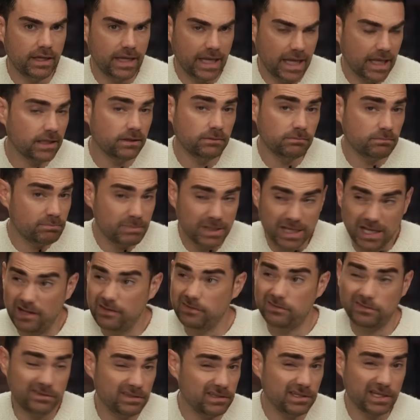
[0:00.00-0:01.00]
and
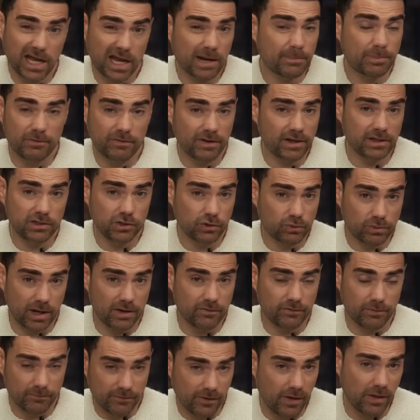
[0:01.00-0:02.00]
because you got to prevent
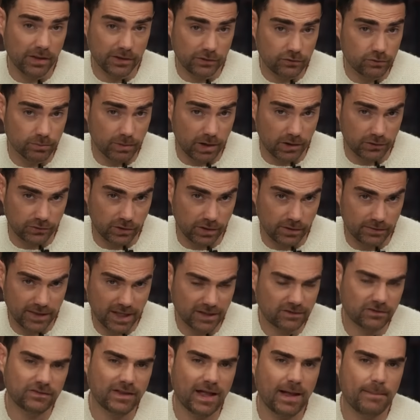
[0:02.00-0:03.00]
Ukraine from falling to Russia.
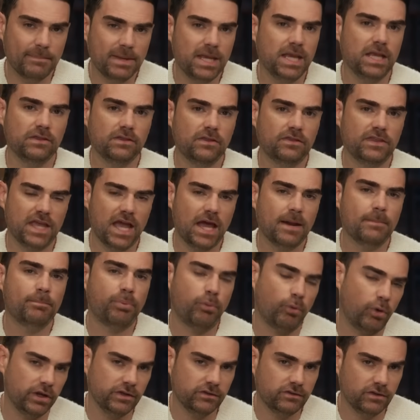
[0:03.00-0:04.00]
That does not mean that the
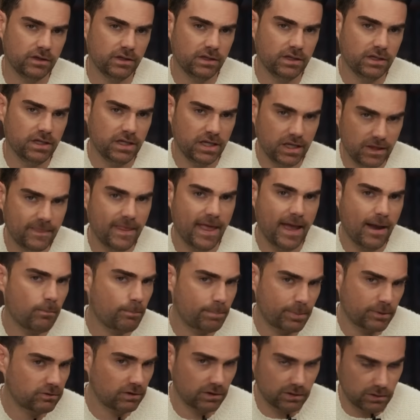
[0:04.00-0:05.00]
endpoint in
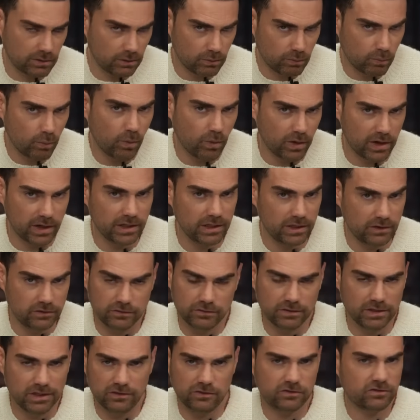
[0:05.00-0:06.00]
that particular war
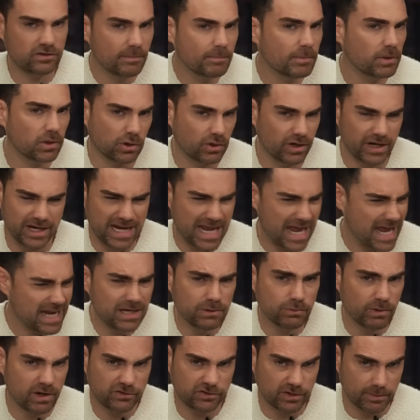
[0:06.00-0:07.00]
is, is similar in
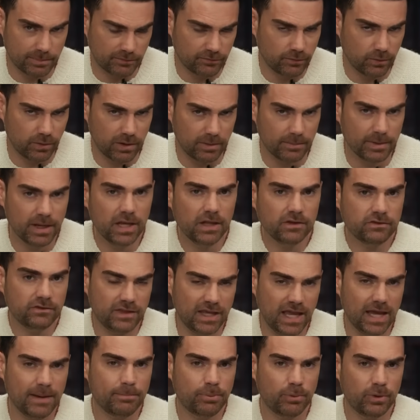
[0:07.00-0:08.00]
any way, shape, or form to
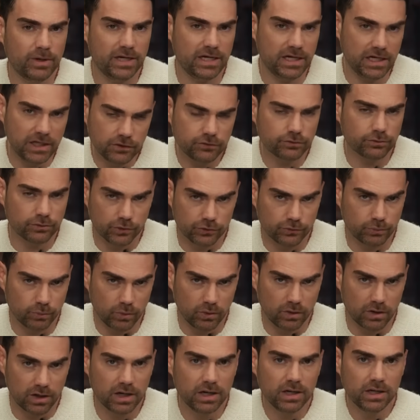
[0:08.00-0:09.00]
the endpoint in Israel's
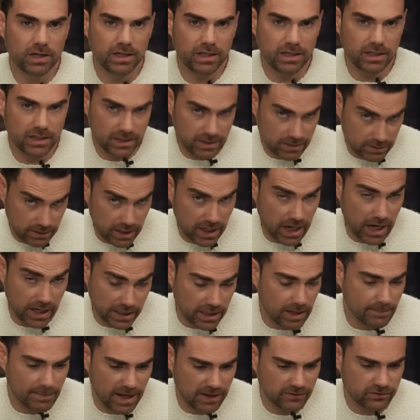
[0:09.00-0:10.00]
war
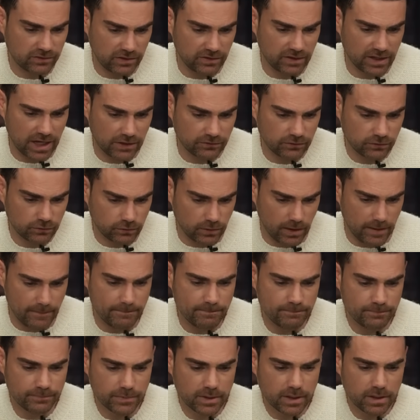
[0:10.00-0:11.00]
on Hamas in the Gaza Strip.